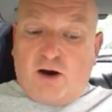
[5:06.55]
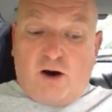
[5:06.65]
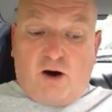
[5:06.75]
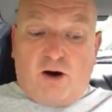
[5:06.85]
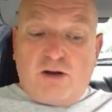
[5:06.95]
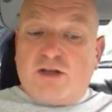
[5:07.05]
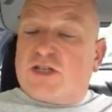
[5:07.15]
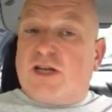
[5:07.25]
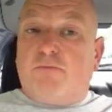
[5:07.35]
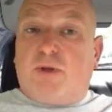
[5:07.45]
or
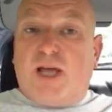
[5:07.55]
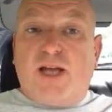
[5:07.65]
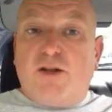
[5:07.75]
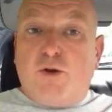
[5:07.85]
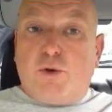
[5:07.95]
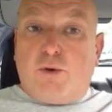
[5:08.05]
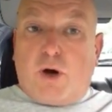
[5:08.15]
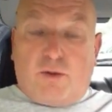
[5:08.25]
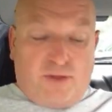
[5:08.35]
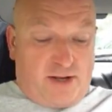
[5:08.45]
simply do
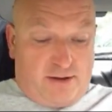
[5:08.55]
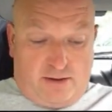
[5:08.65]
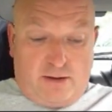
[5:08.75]
nothing,